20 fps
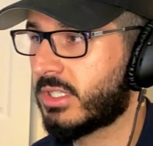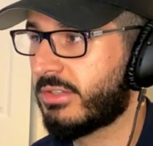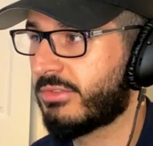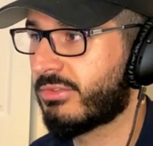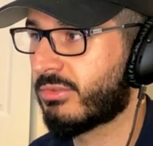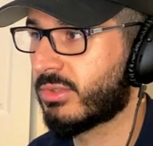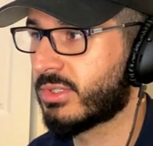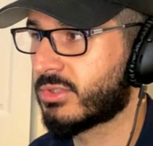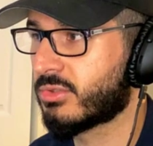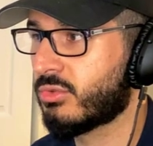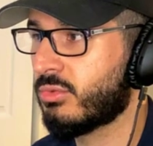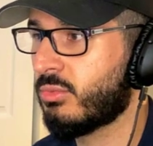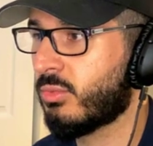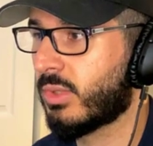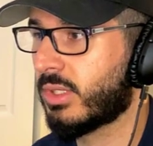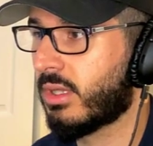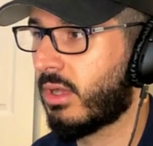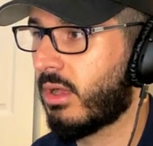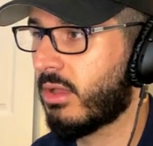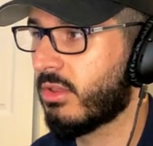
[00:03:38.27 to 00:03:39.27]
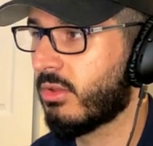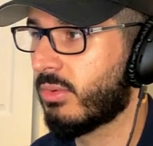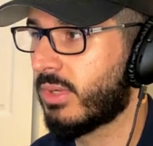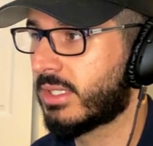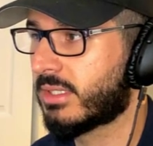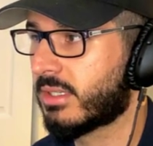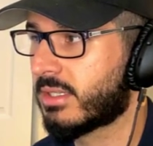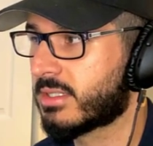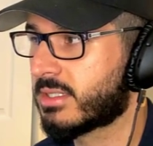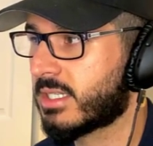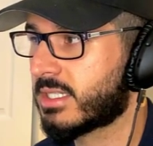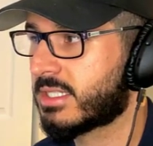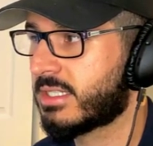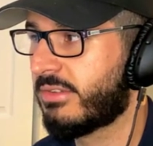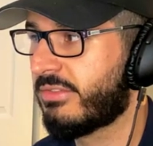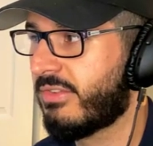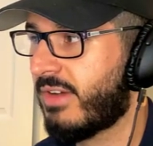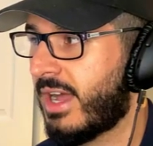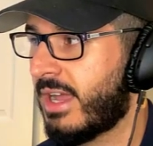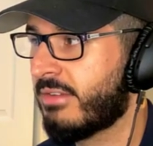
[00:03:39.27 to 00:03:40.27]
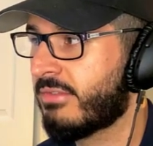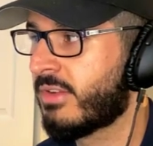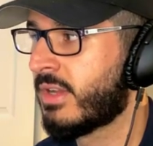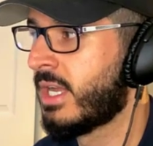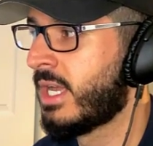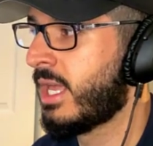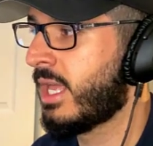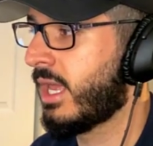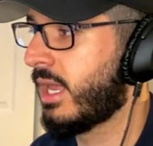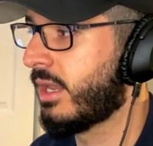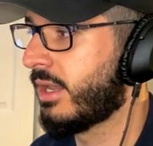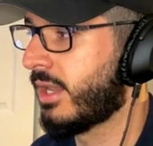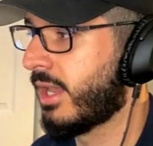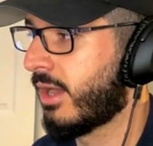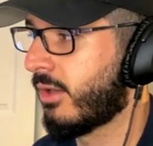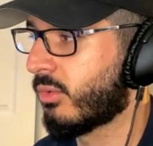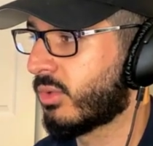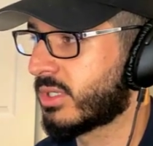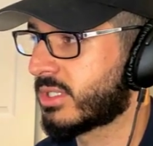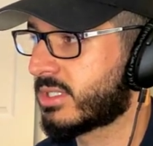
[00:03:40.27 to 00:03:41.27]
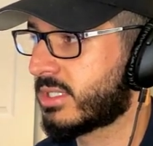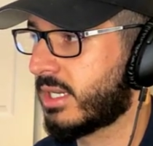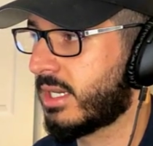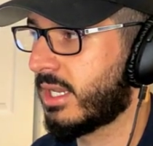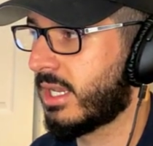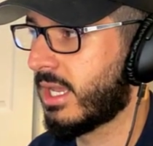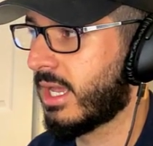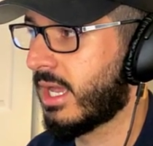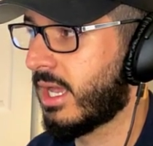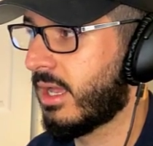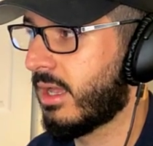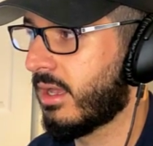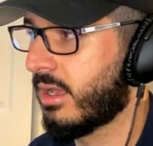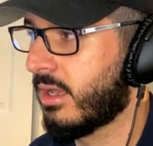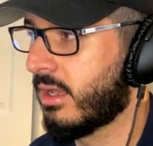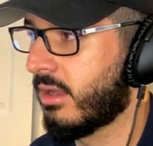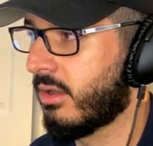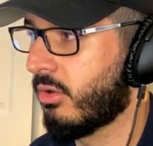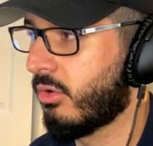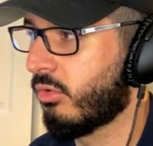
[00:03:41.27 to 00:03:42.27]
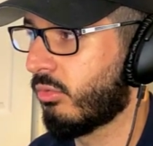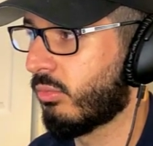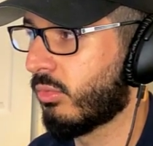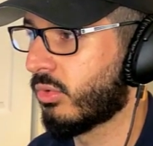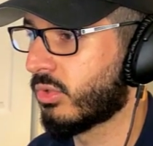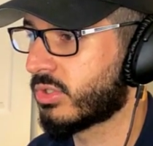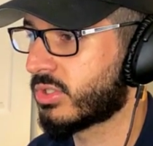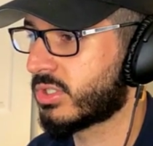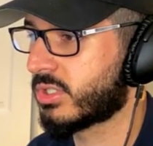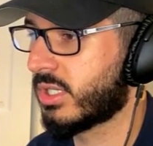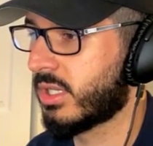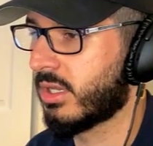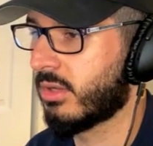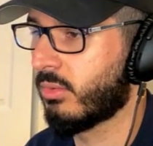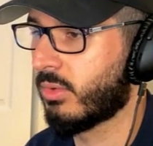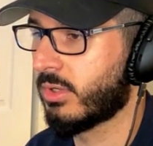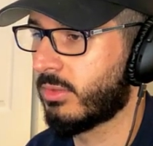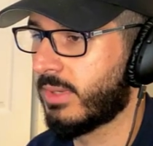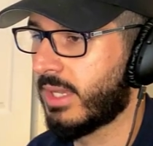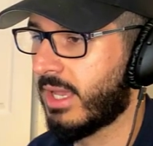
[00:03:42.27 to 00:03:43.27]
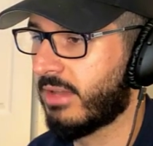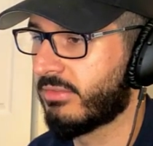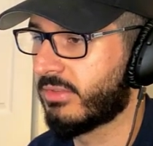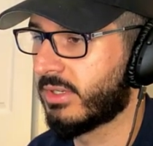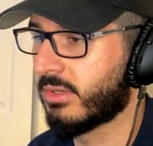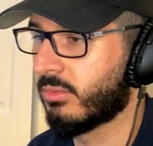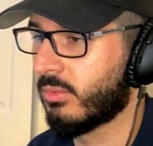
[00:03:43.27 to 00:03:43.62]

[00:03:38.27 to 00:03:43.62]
If we zoom, went all the way to the 65, and now we're sitting at uh, almost uh, what do we have here?